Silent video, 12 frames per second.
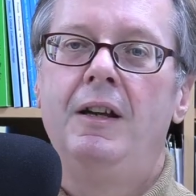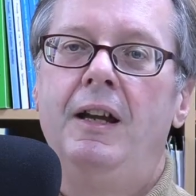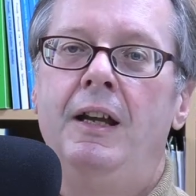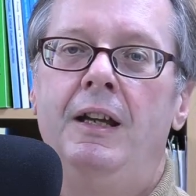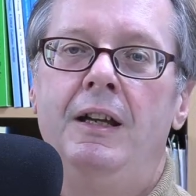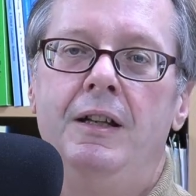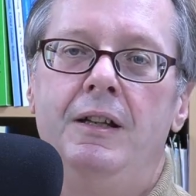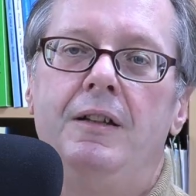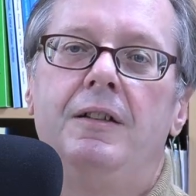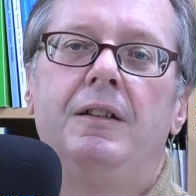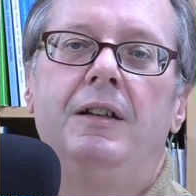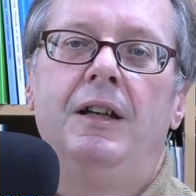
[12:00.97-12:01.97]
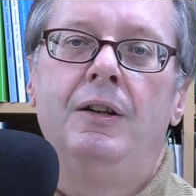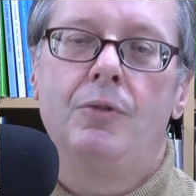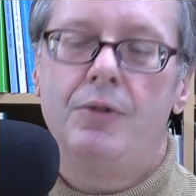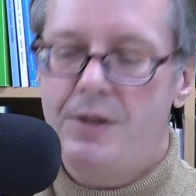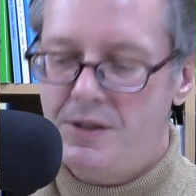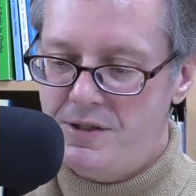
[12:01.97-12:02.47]
And in
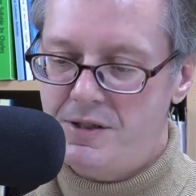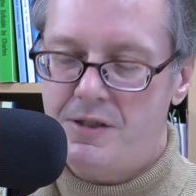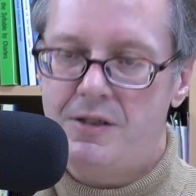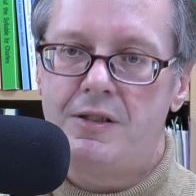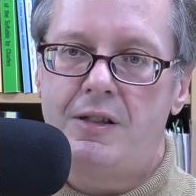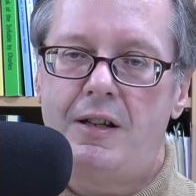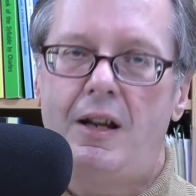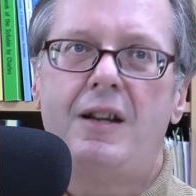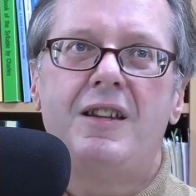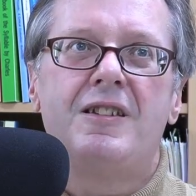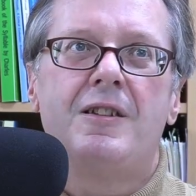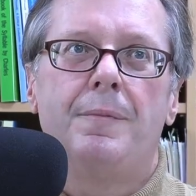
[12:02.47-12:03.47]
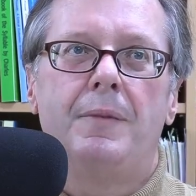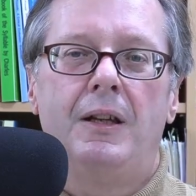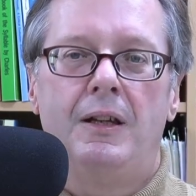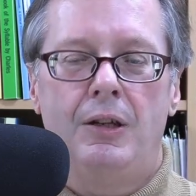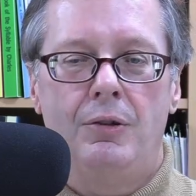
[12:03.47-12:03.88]
order to study something,